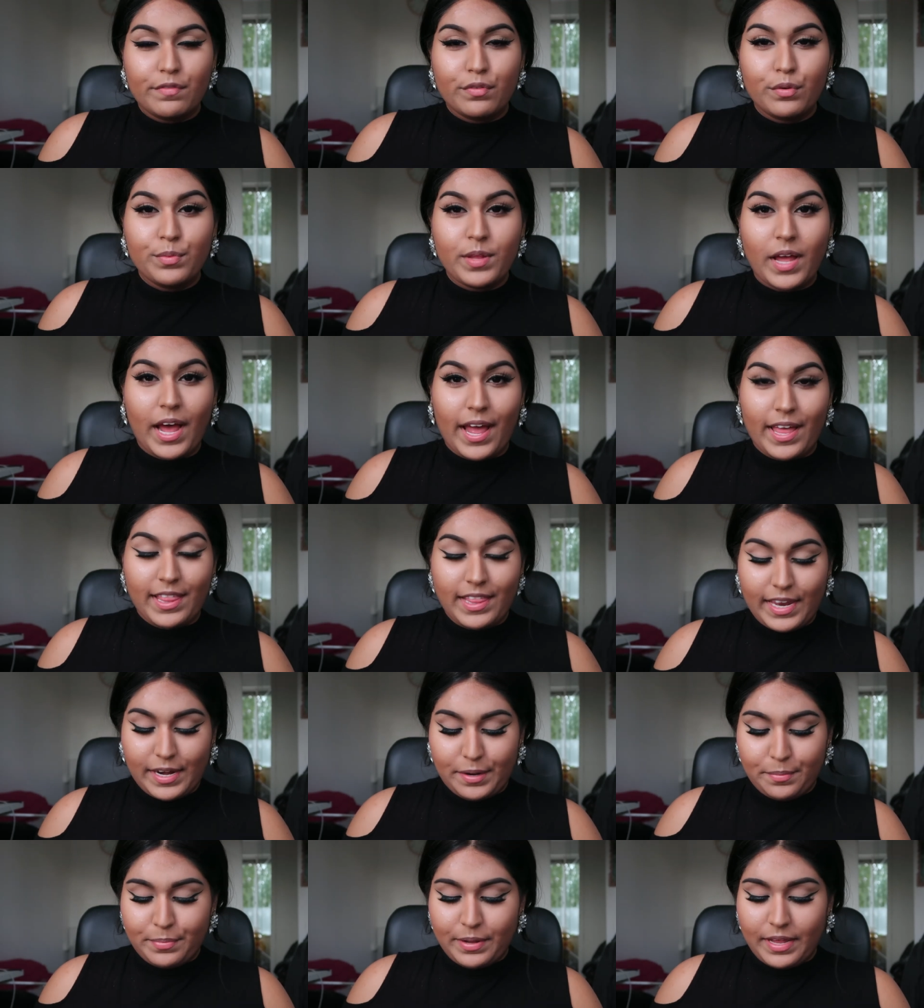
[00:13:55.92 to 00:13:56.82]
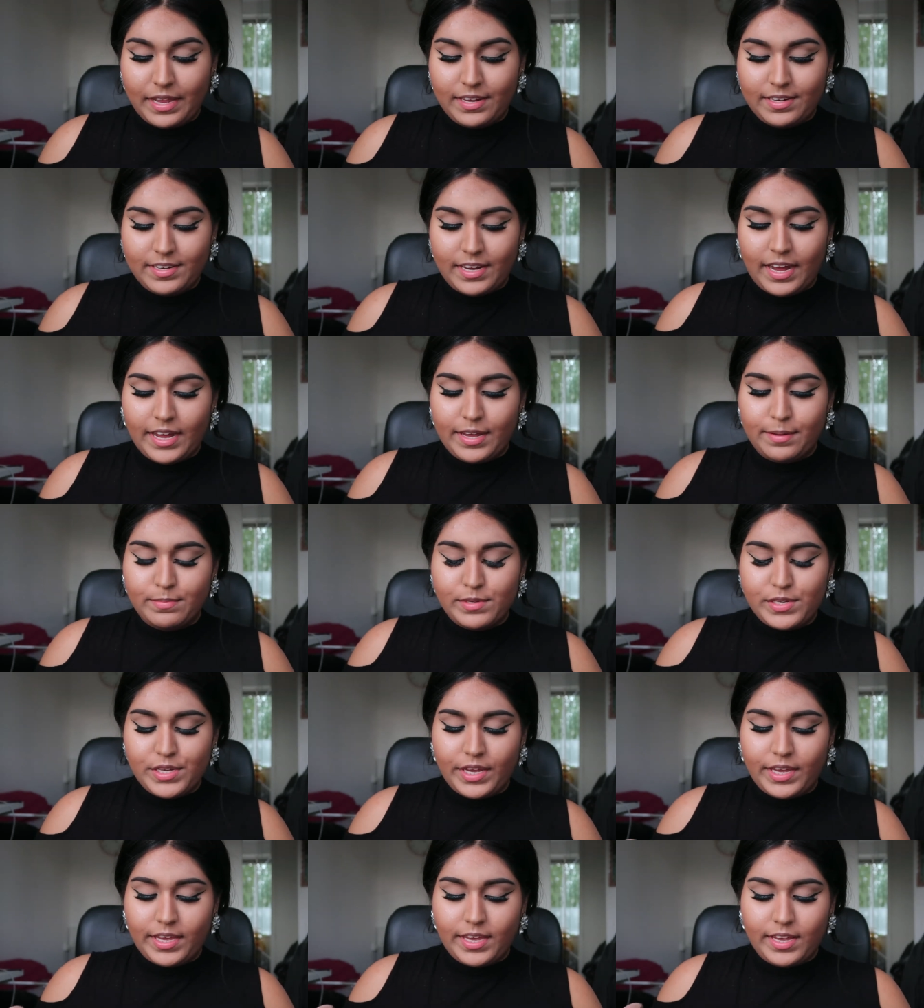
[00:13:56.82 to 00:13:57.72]
and from the highlighting palette I am
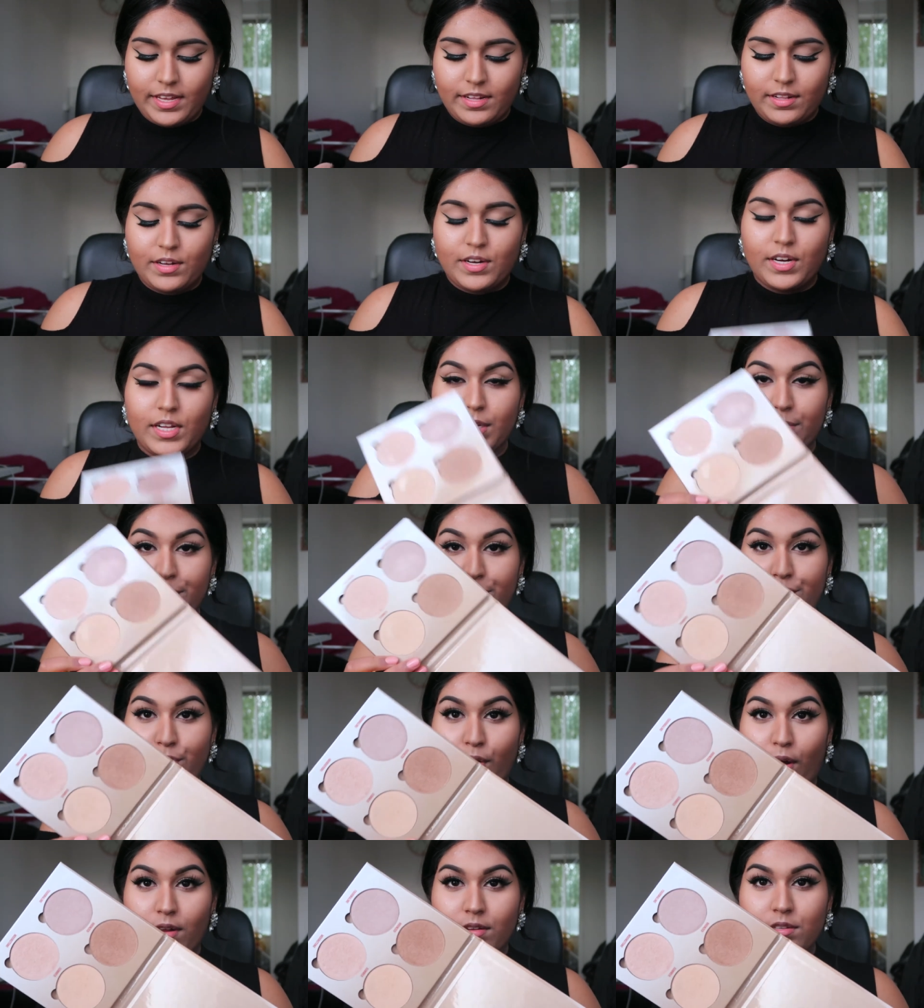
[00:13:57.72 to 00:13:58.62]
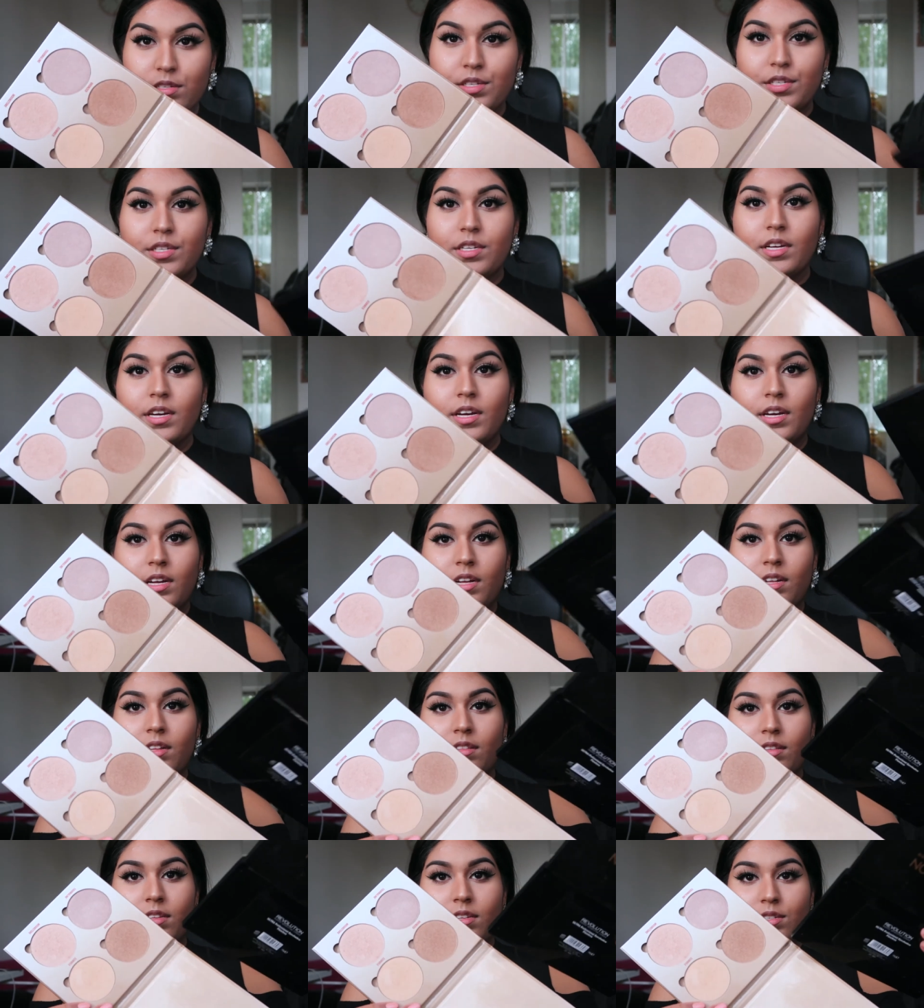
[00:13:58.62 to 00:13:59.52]
taking the color Bronze,
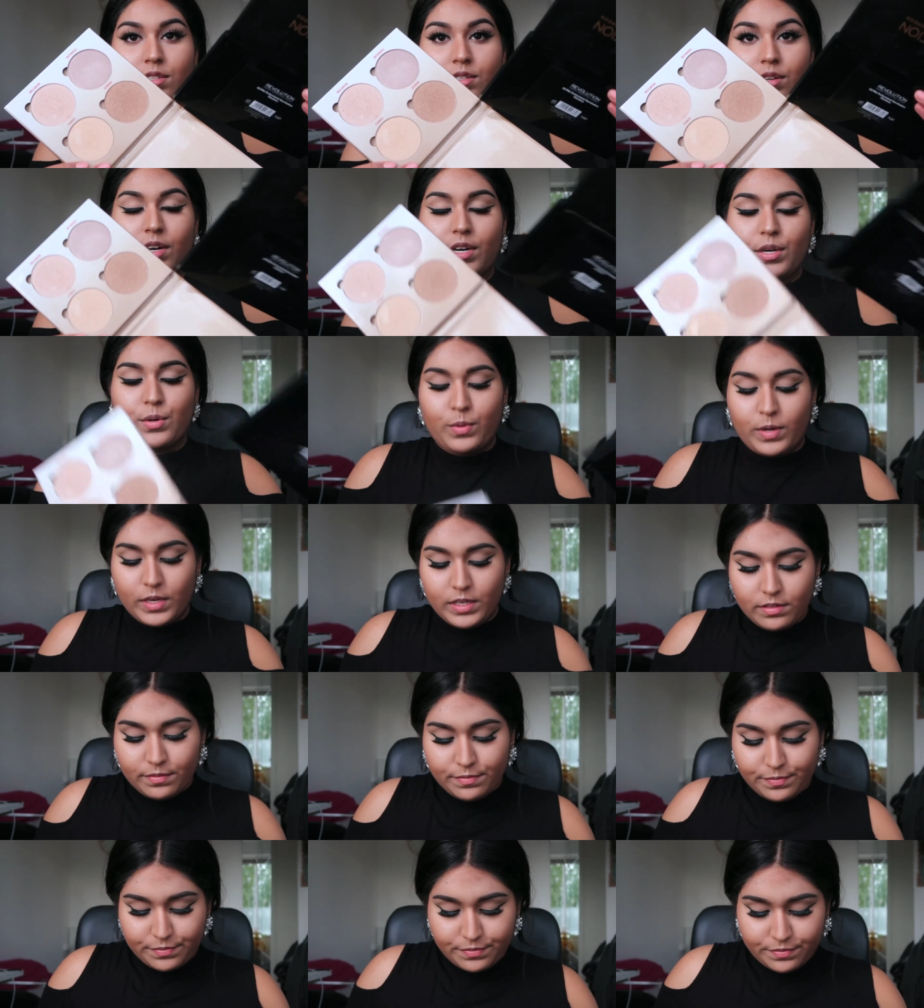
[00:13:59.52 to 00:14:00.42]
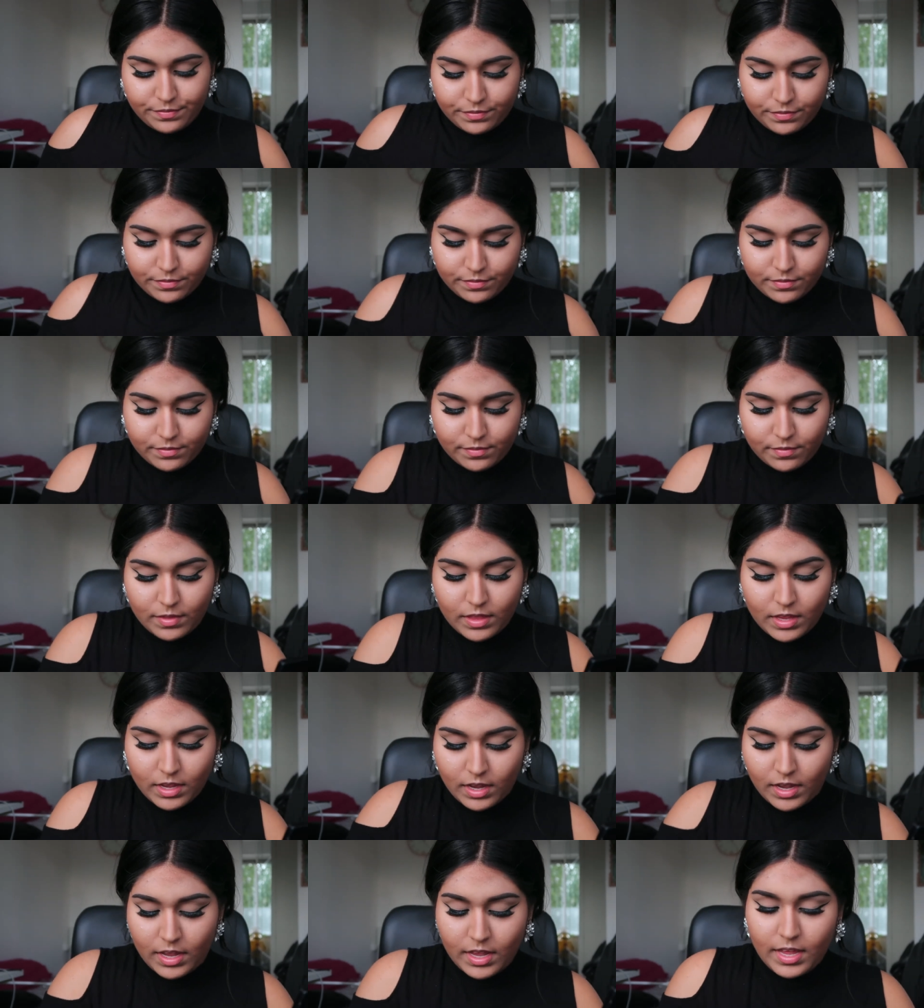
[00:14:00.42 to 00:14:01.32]
this dark one,
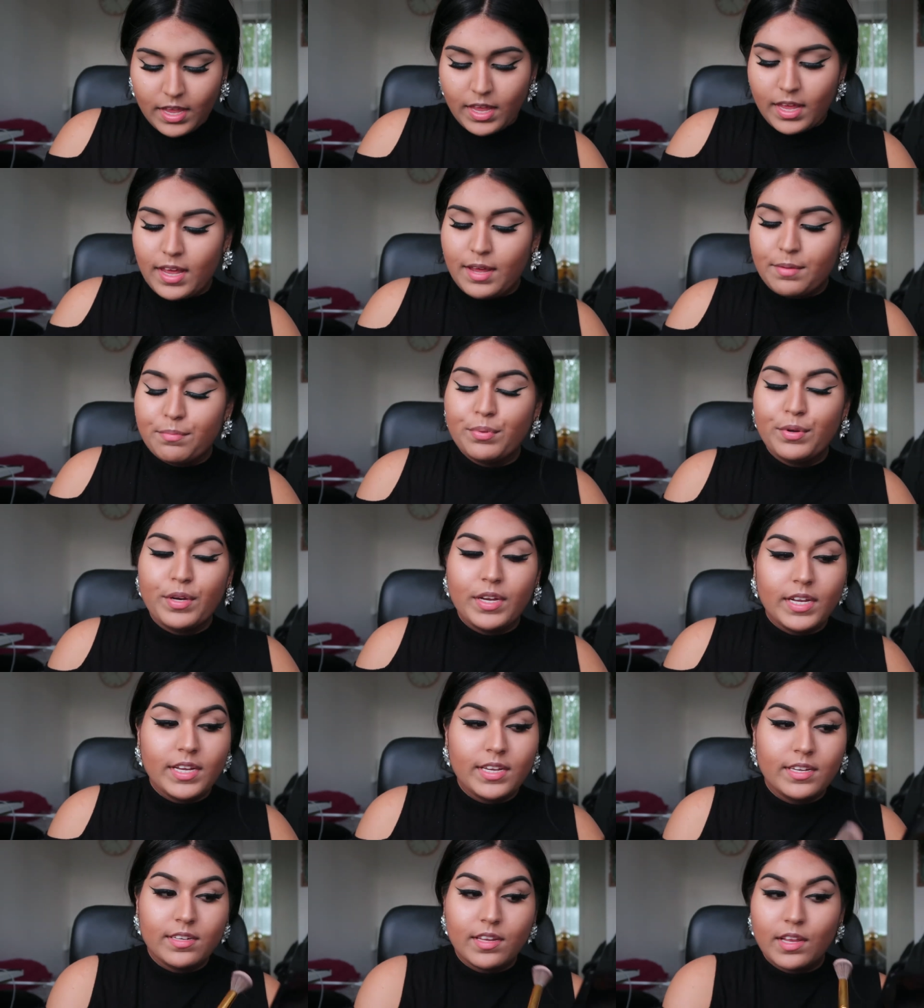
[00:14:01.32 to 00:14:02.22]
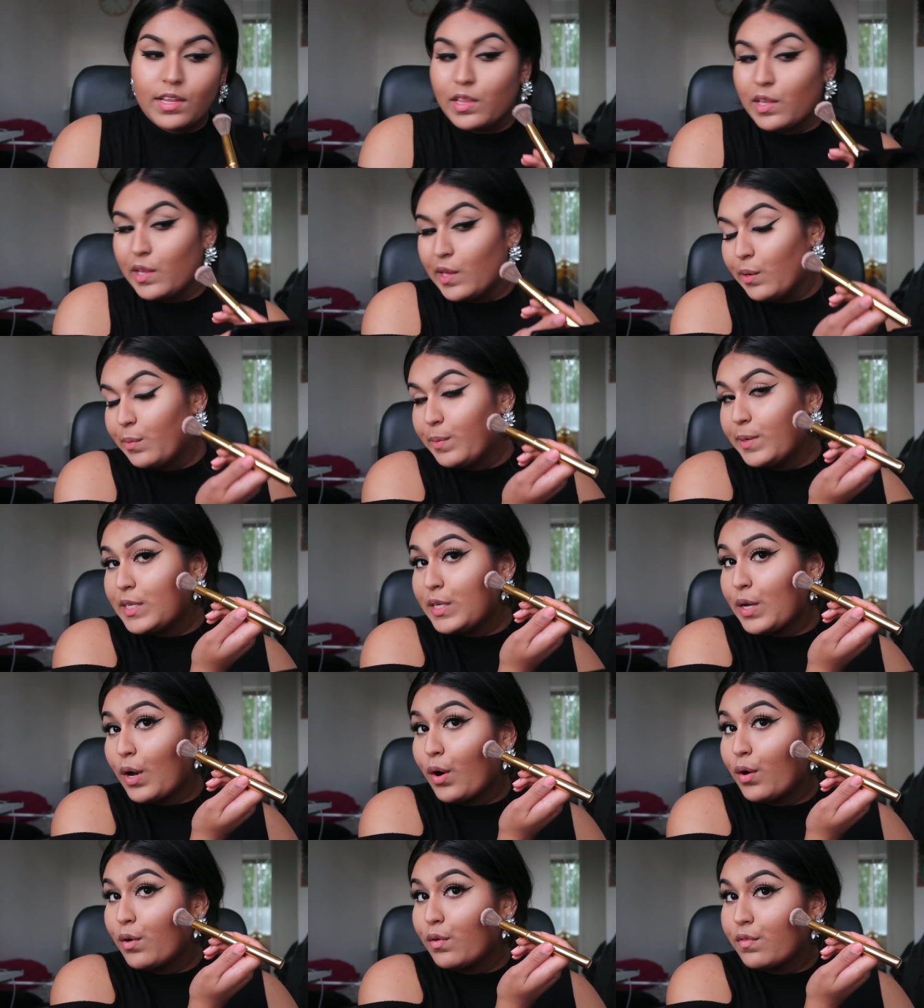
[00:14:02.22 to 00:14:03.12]
and putting it a little
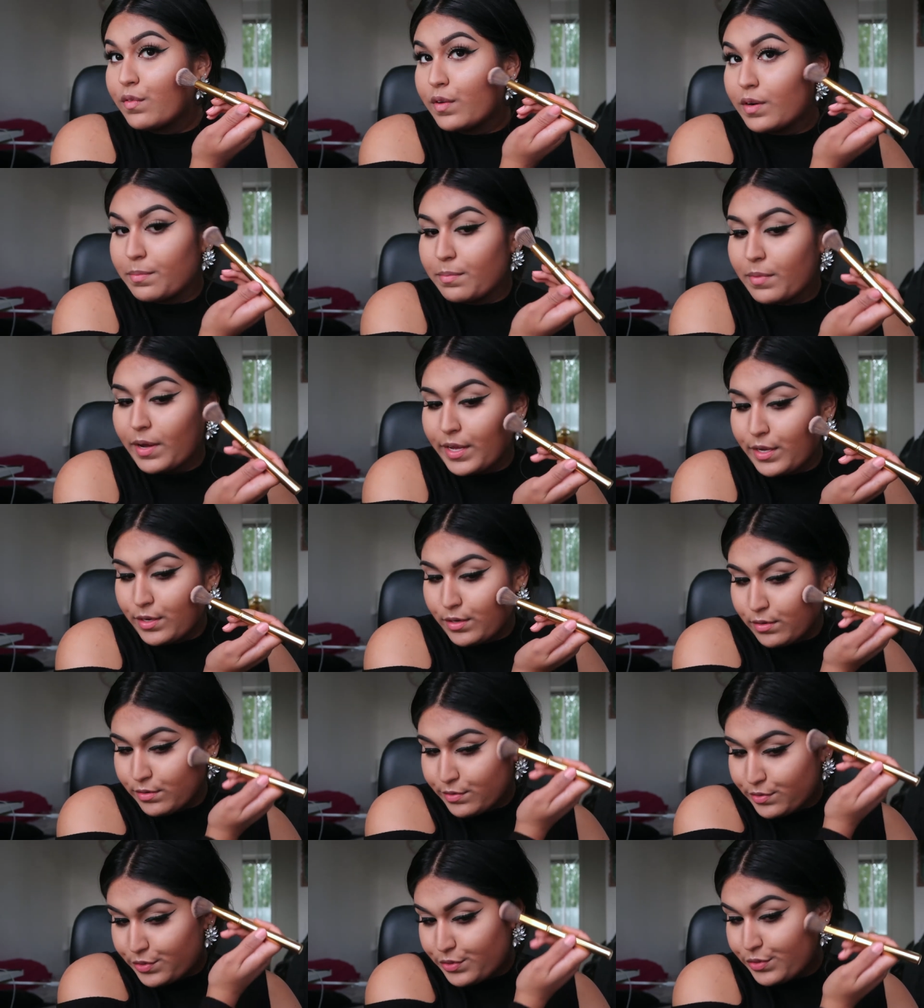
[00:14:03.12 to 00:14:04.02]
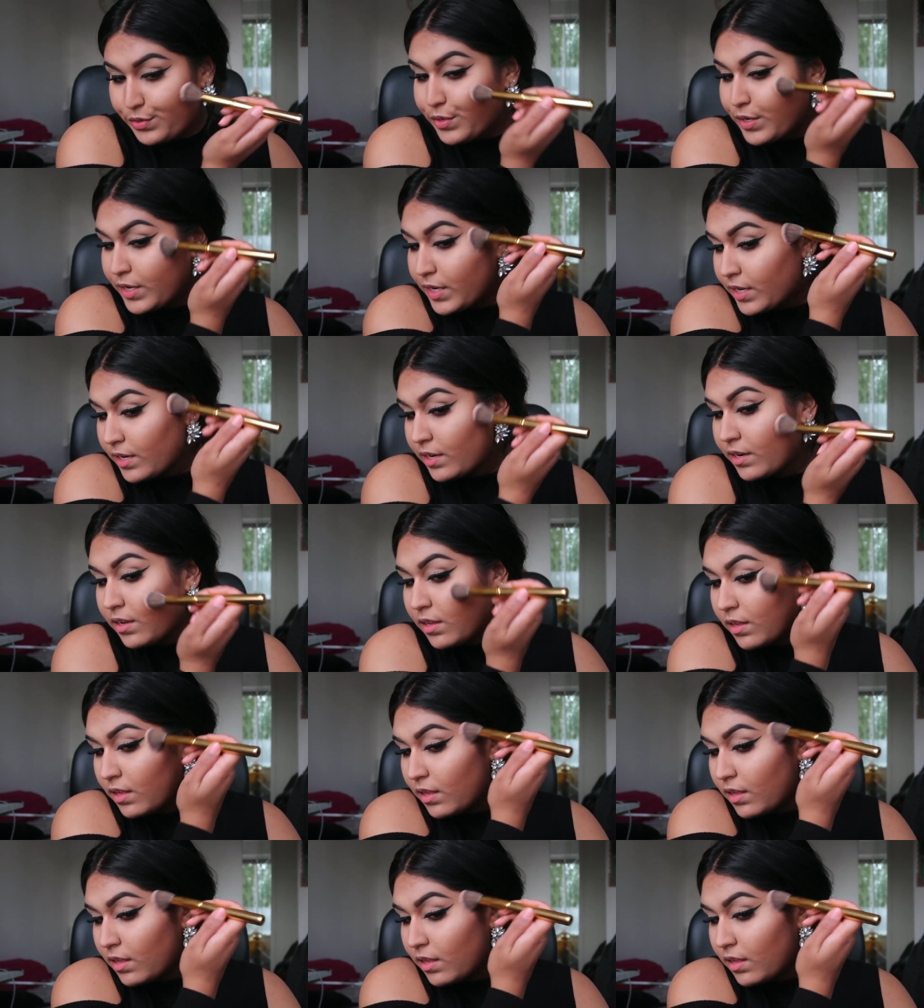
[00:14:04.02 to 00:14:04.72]
bit over my contour,